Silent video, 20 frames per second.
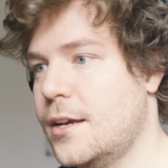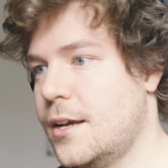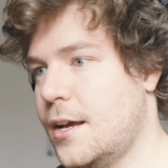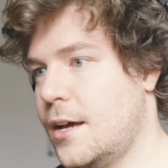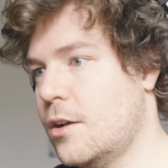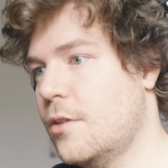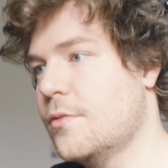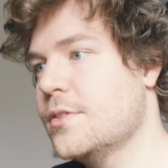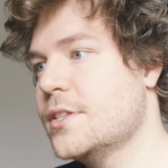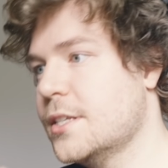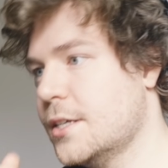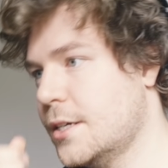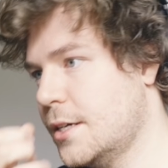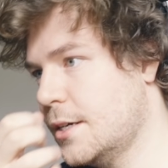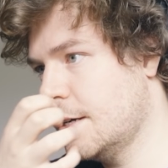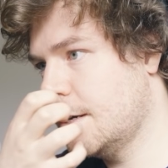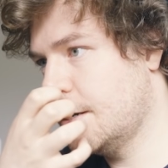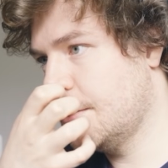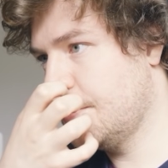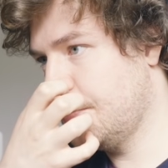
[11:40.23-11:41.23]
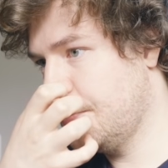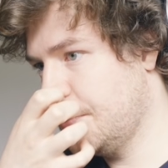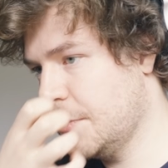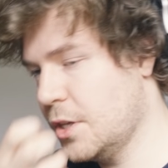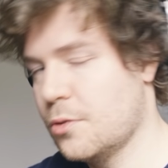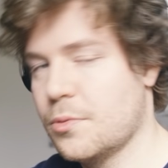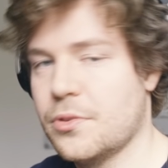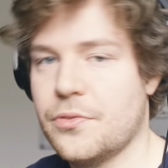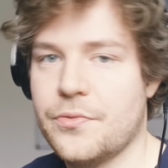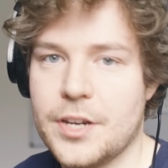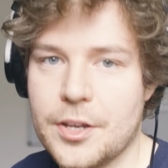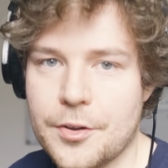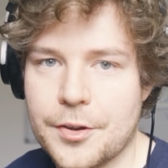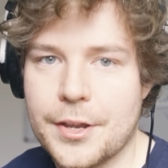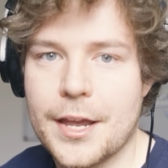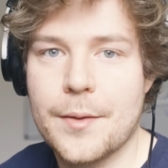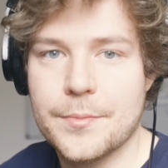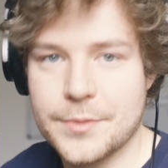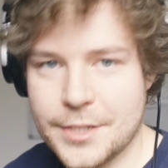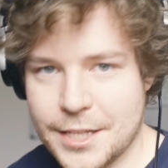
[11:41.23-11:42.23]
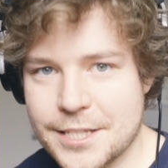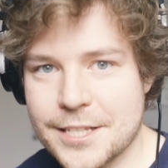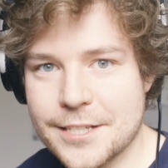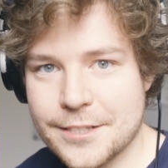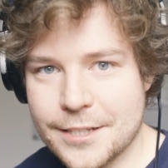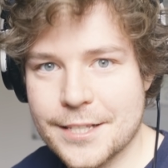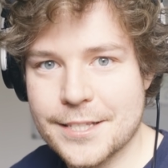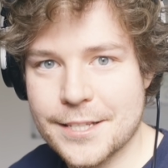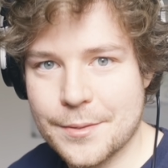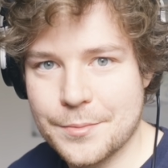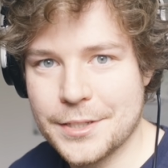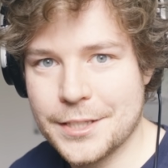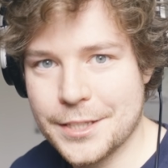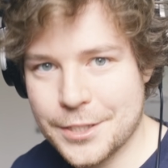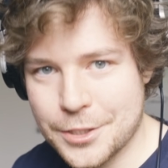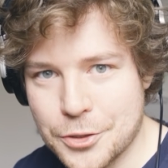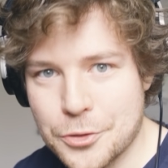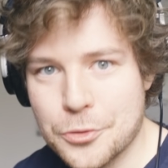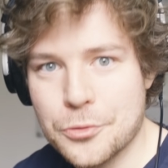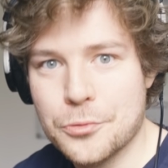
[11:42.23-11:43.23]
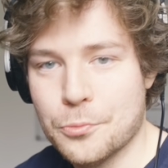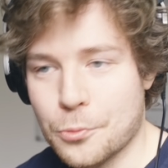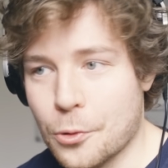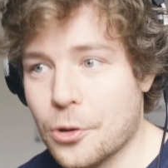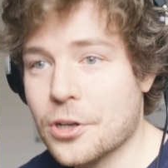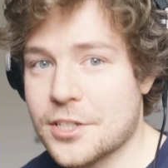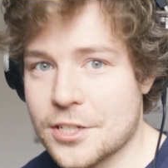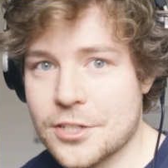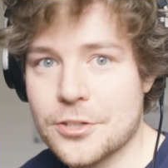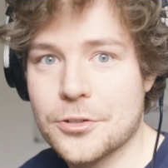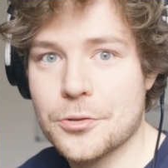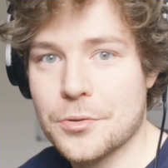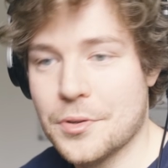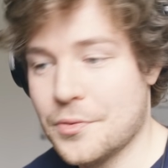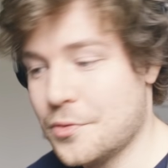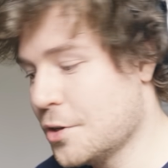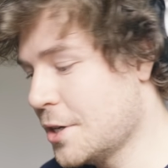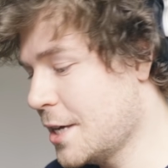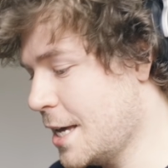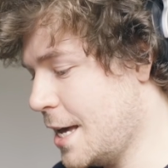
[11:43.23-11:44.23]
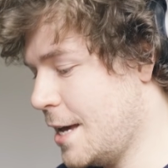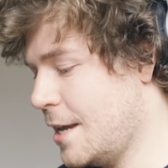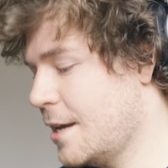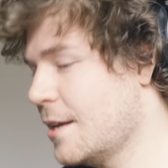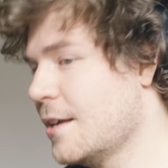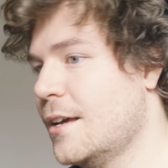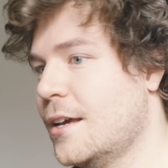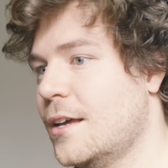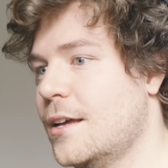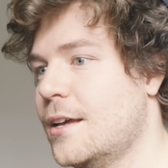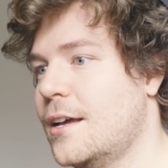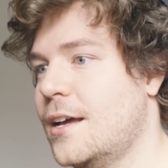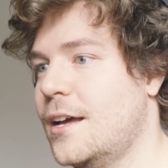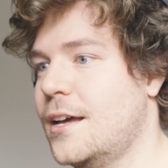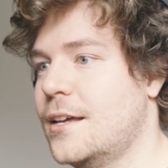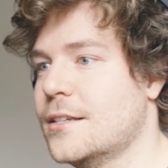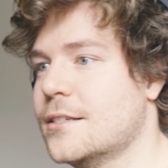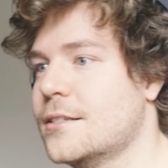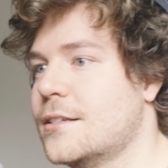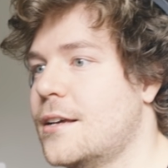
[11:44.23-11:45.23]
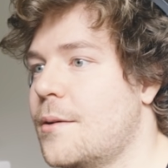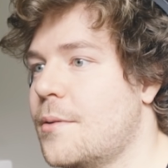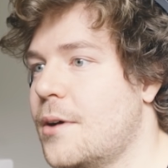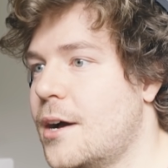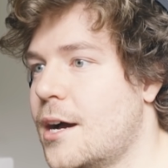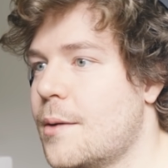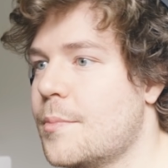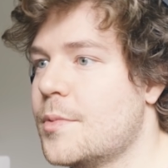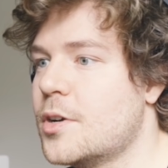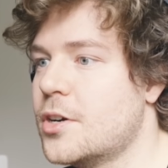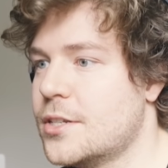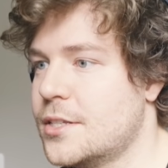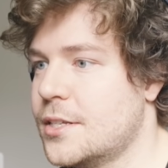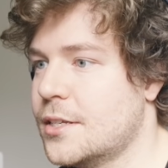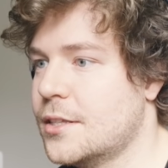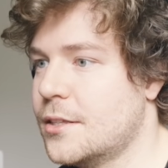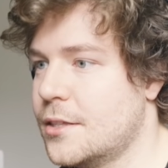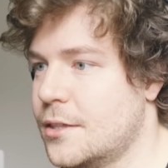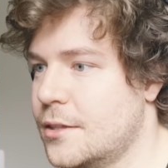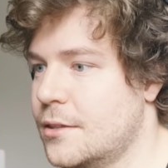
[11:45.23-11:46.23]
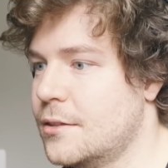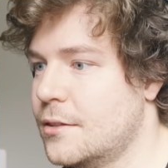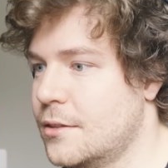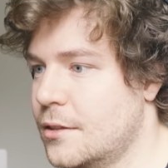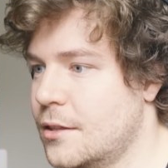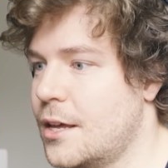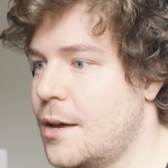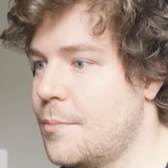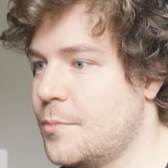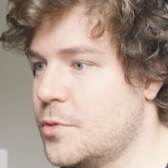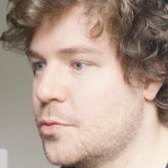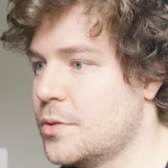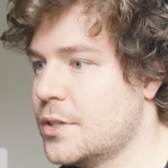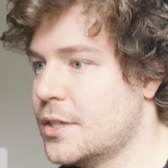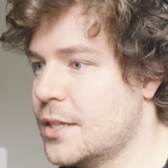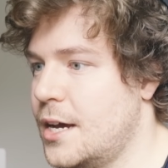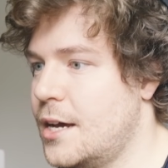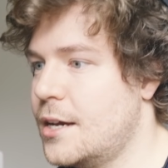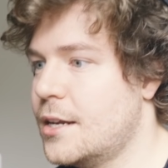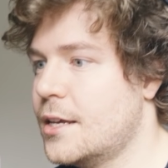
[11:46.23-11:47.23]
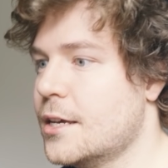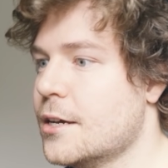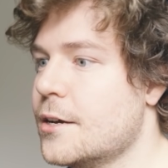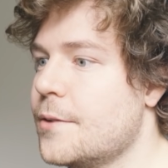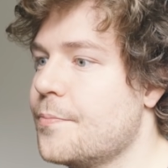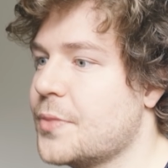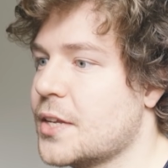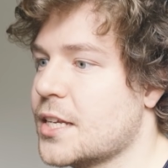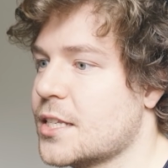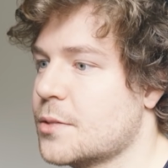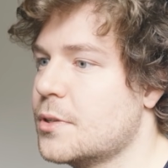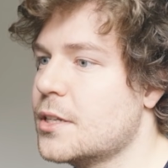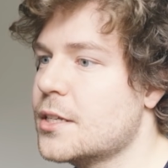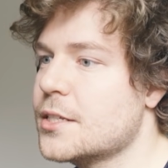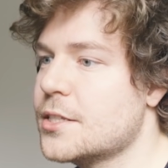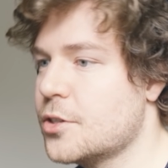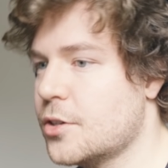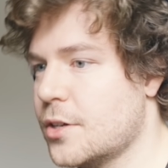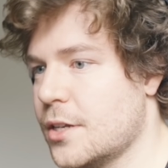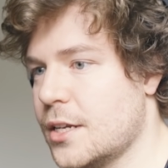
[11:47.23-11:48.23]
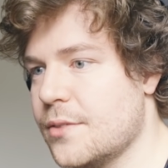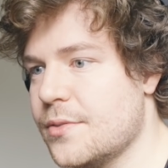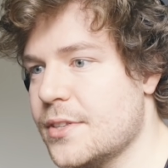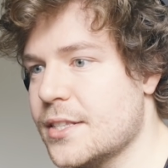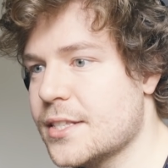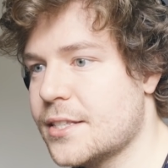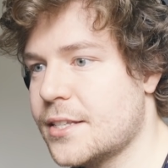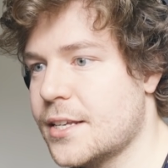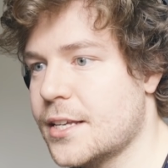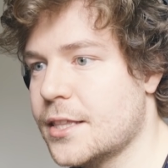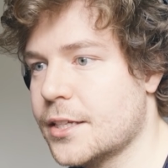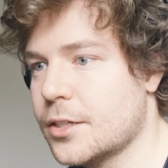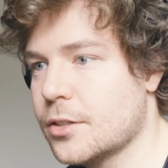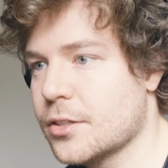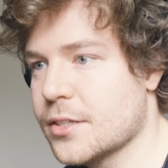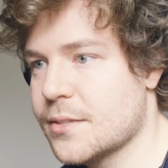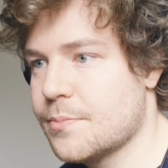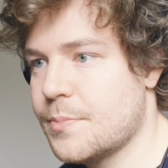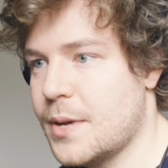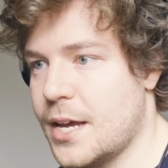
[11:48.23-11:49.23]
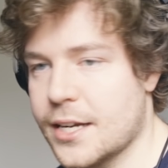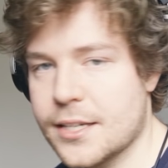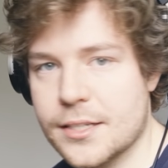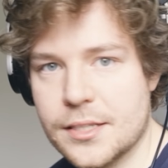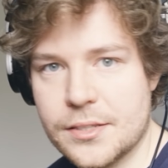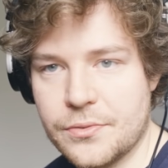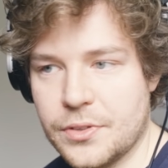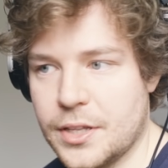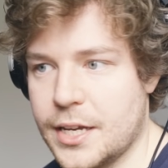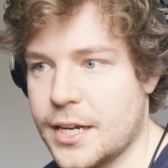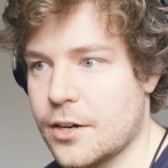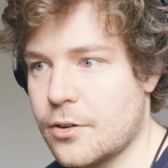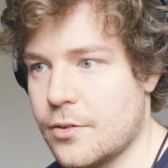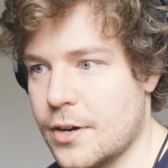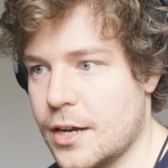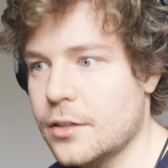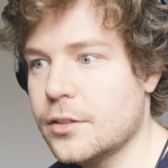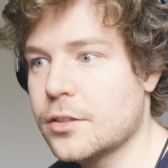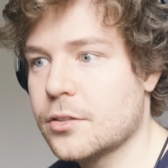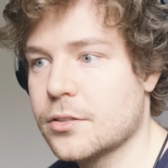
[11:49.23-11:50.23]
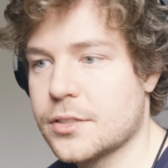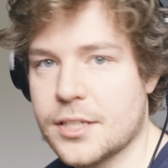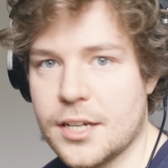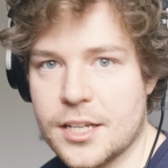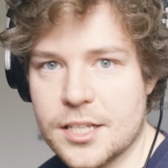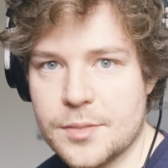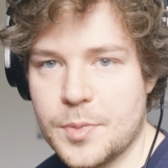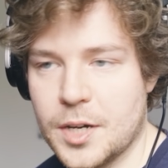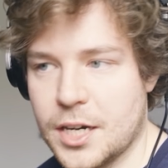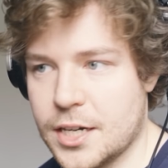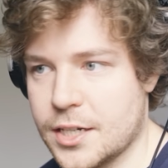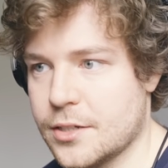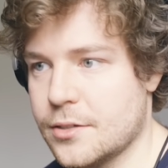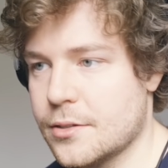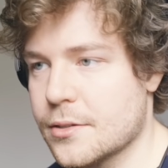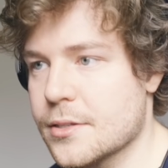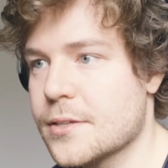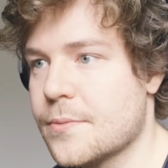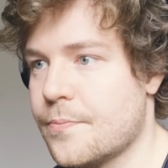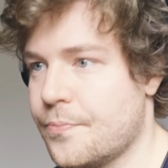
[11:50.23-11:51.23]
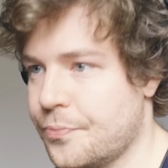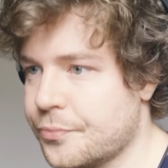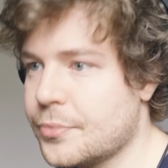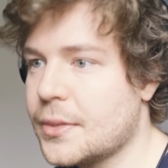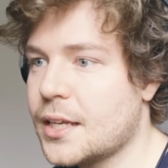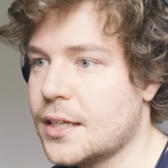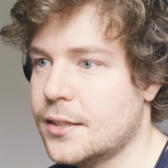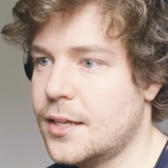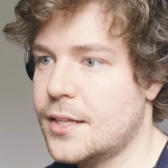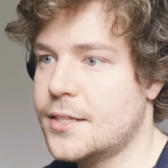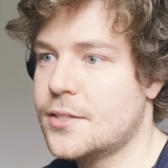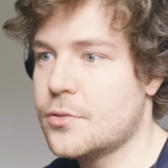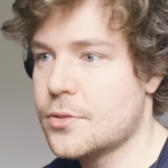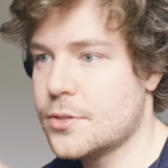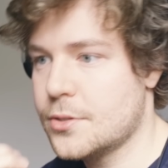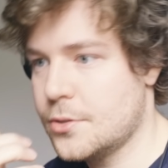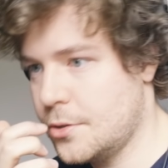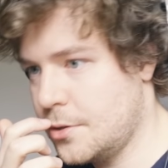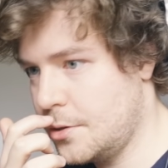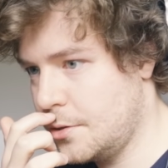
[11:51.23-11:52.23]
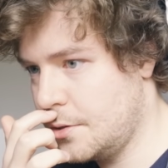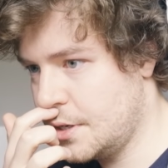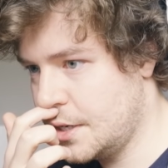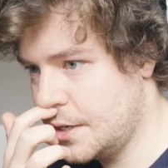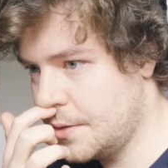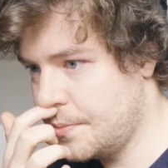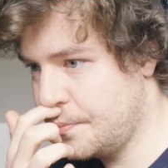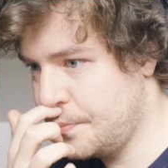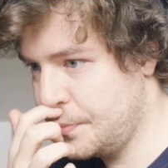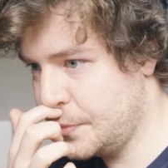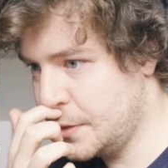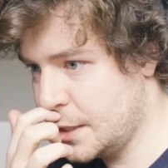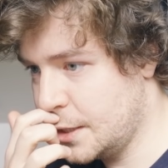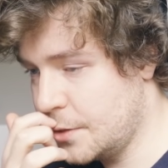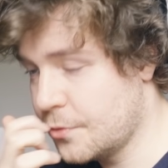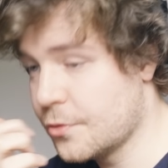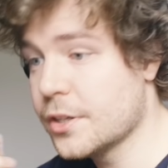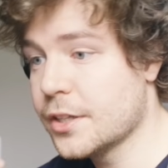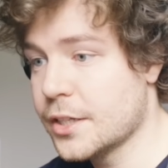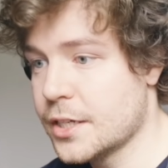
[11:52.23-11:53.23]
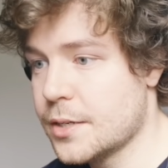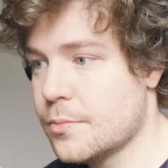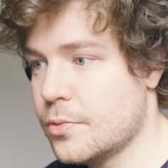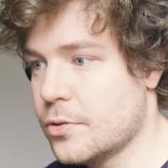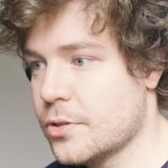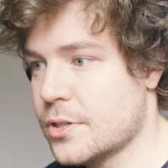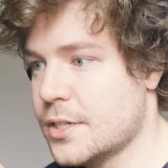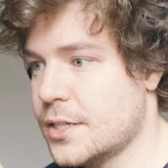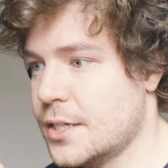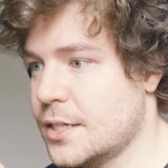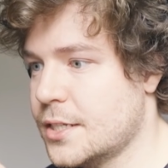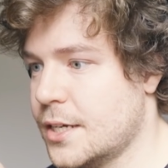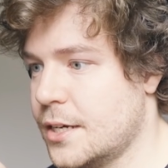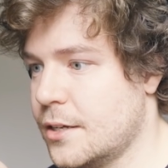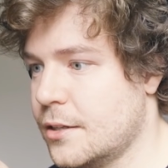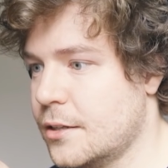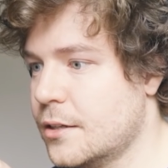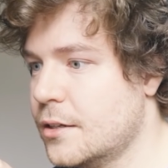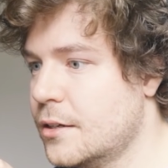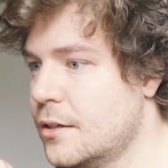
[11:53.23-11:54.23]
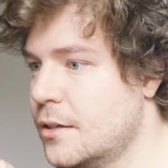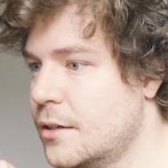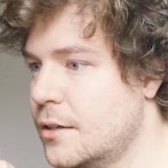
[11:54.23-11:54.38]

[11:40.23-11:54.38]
And obviously, you know, with video games, that's something that you want to do if you can. And I am noticing them doing that here, as well as you can even see little specks flying around, little dust particles. That's also a really important detail